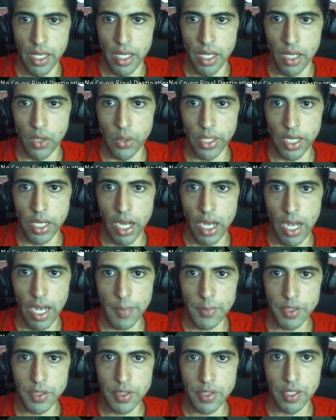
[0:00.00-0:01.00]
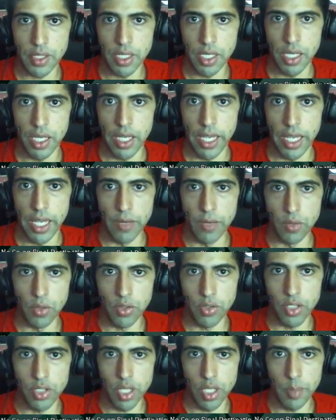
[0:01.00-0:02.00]
Quick hops, a roll
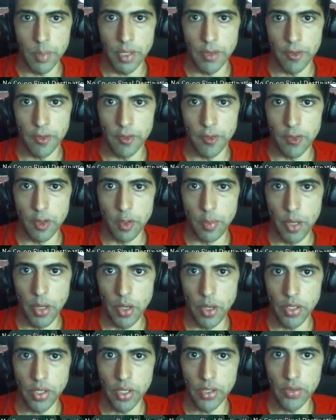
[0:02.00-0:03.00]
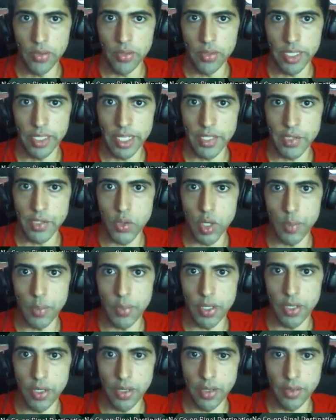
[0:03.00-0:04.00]
jump, full pogo, gets you up
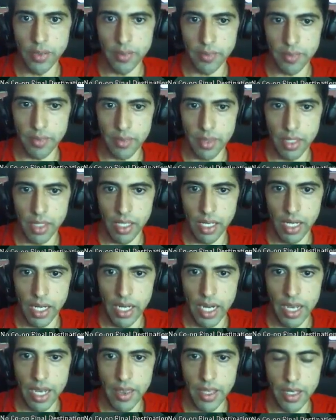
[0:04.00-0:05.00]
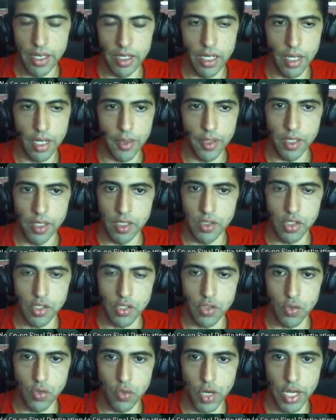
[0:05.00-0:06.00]
here, and then nothing, it's just
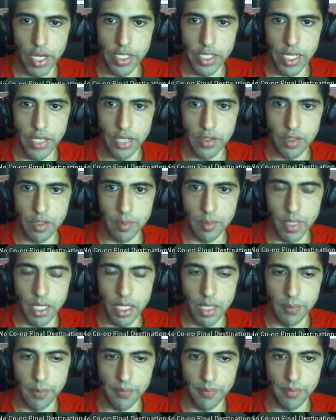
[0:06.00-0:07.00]
a ride down to the bottom.